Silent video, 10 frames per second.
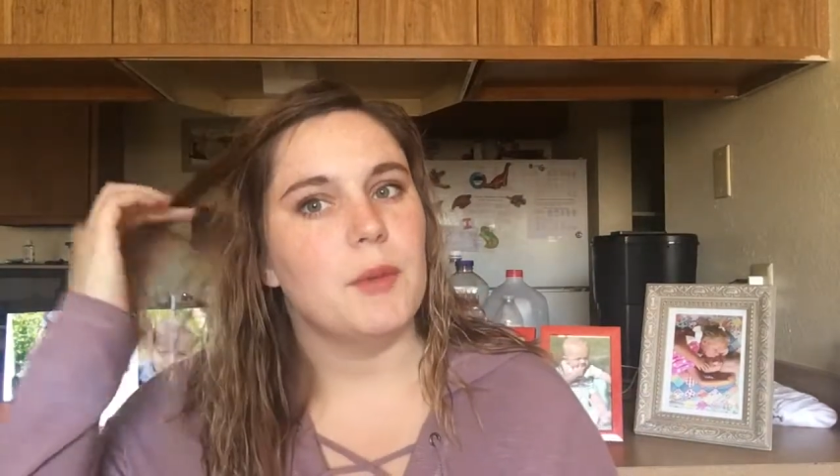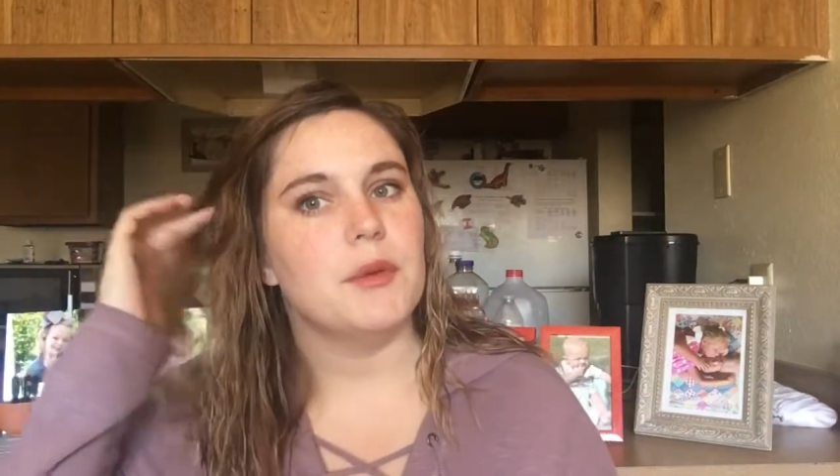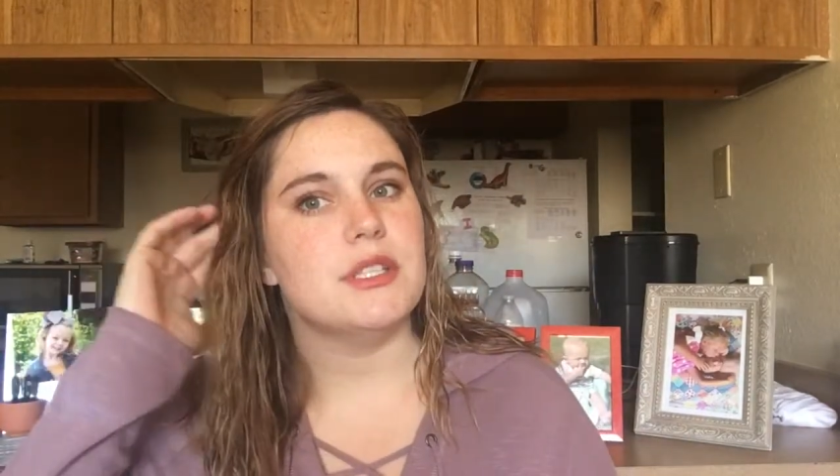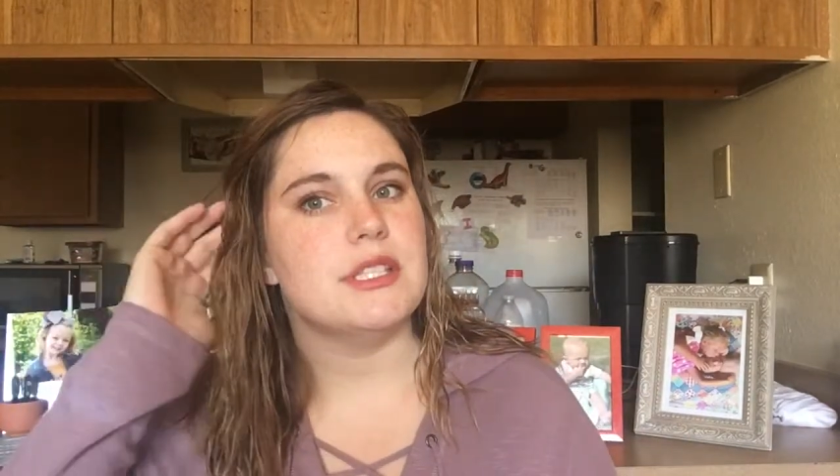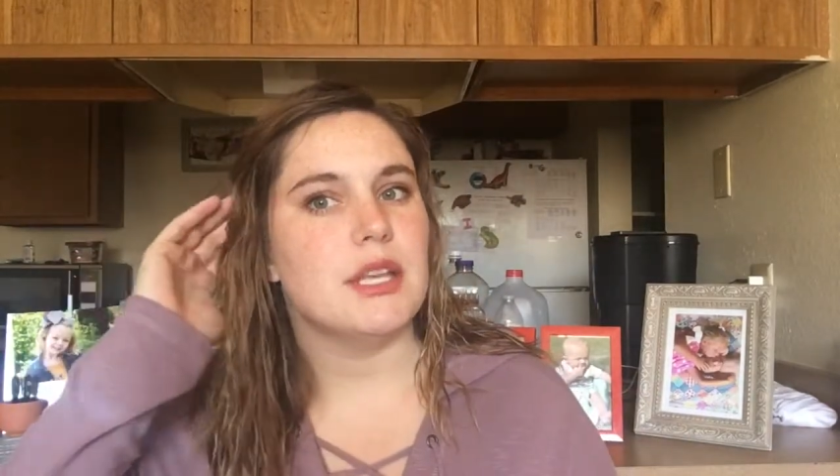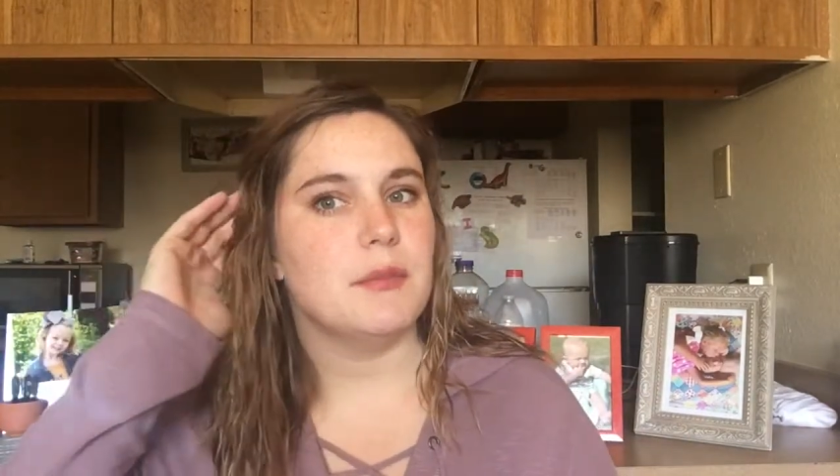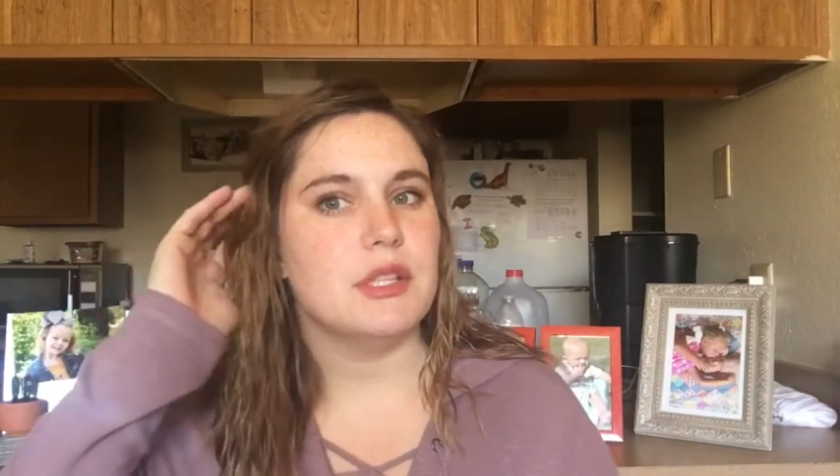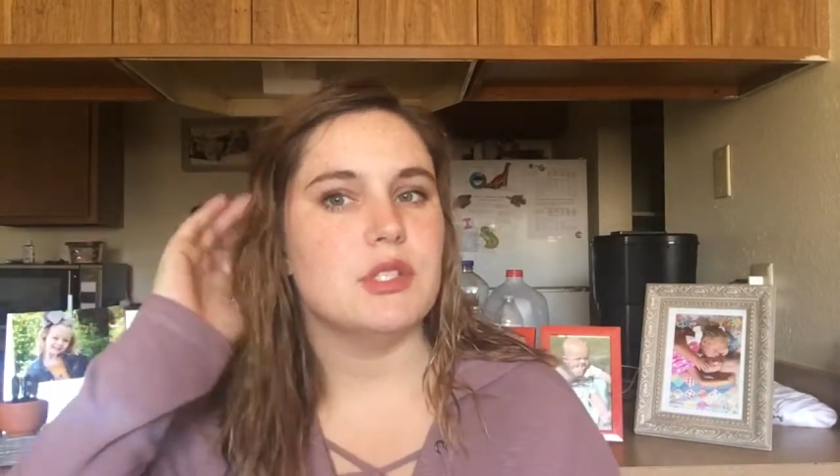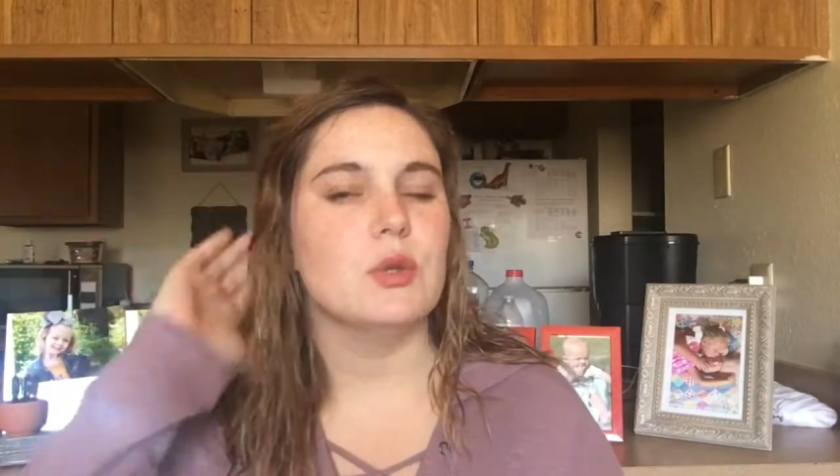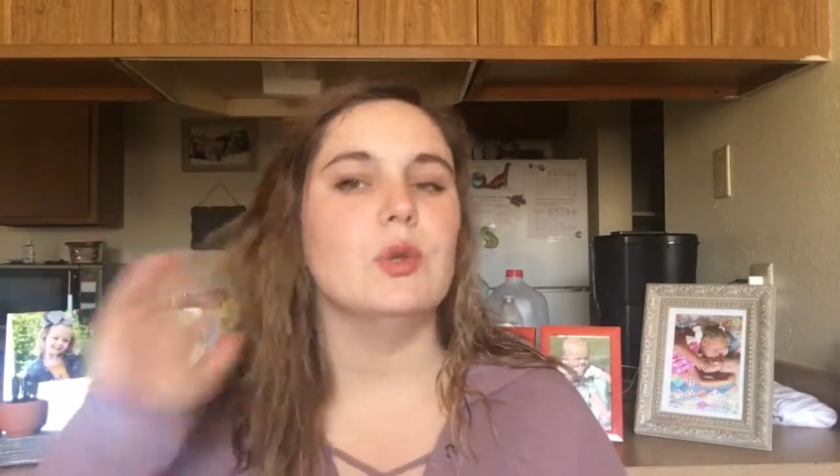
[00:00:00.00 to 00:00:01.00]
almost 10
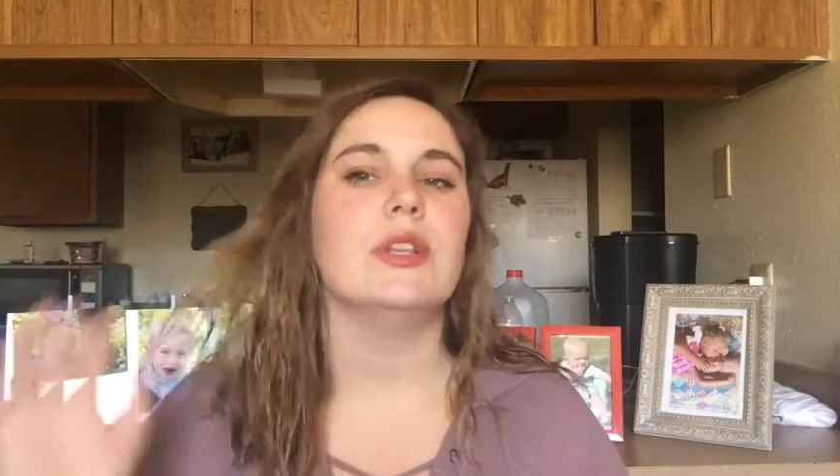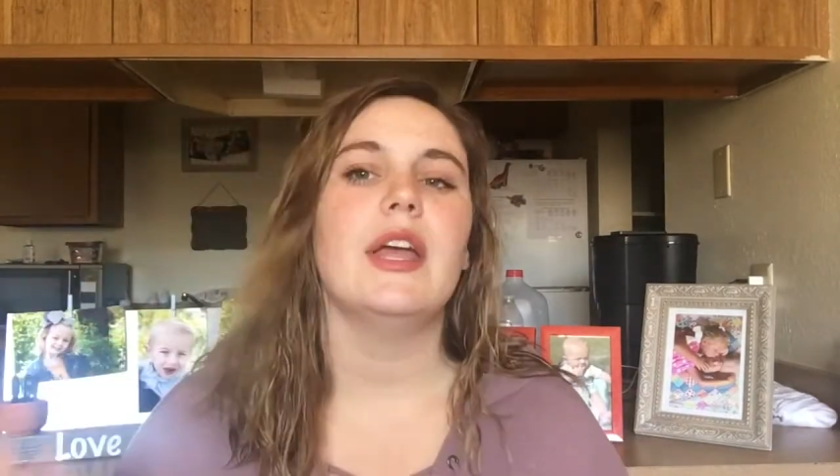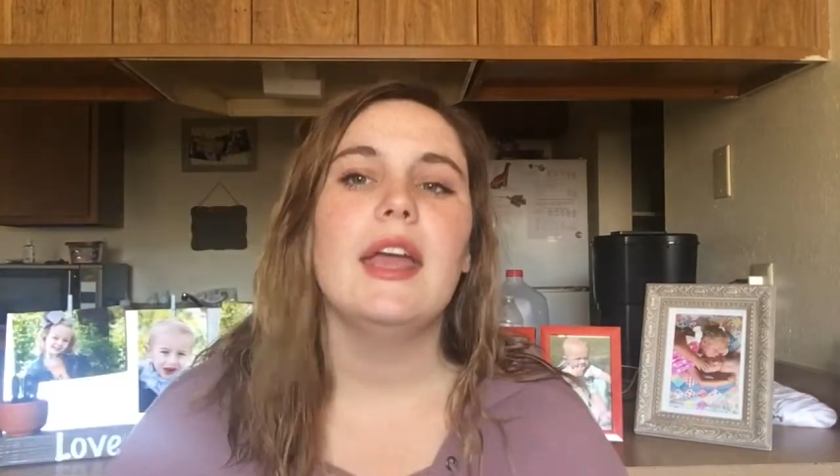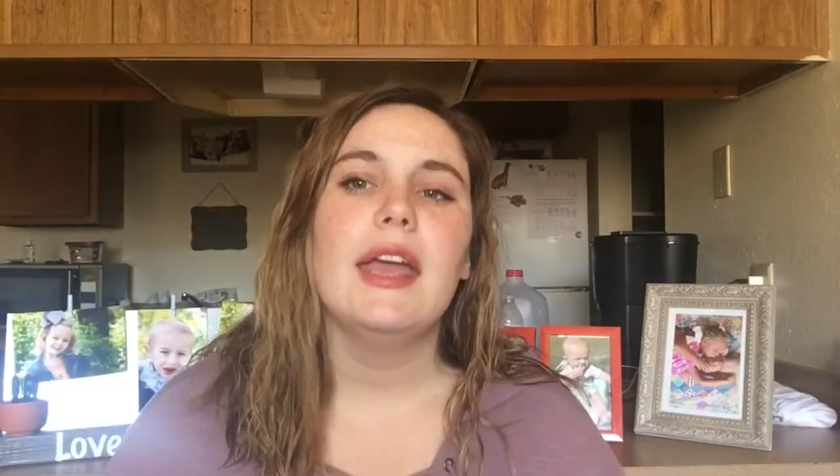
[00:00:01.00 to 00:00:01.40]
months old,